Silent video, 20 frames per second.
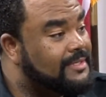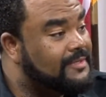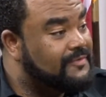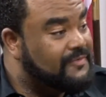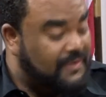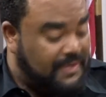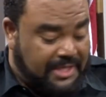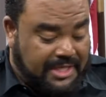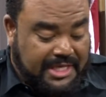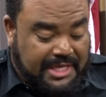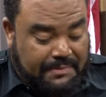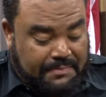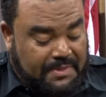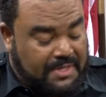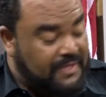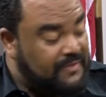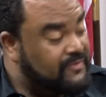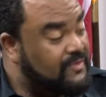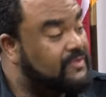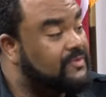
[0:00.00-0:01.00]
to keep an
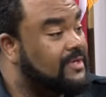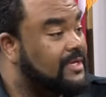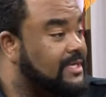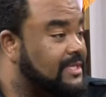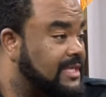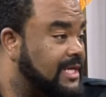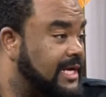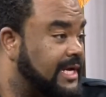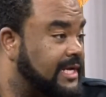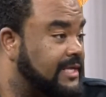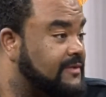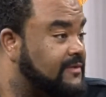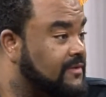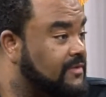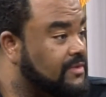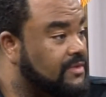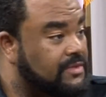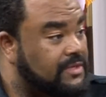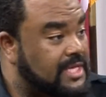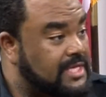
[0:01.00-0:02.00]
existing client
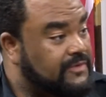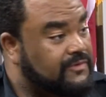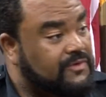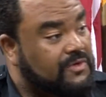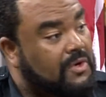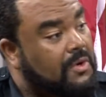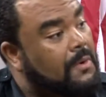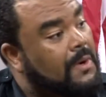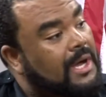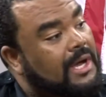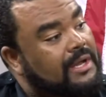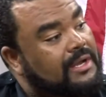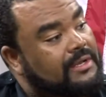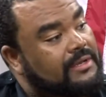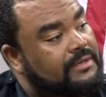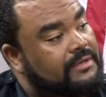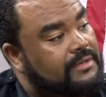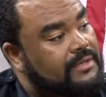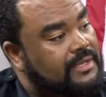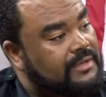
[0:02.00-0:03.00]
and than to go out
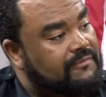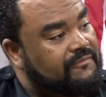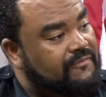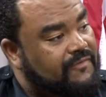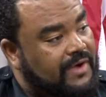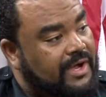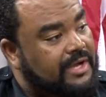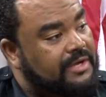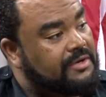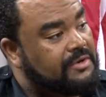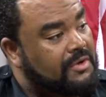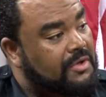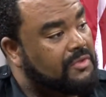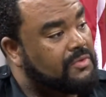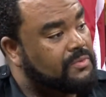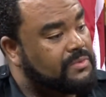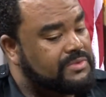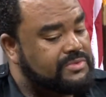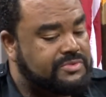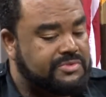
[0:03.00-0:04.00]
and find
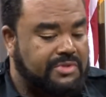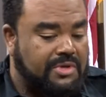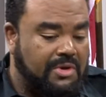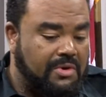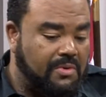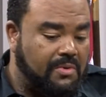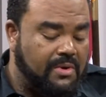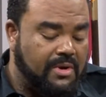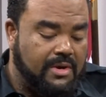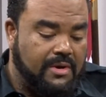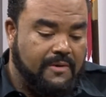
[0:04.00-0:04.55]
another one. So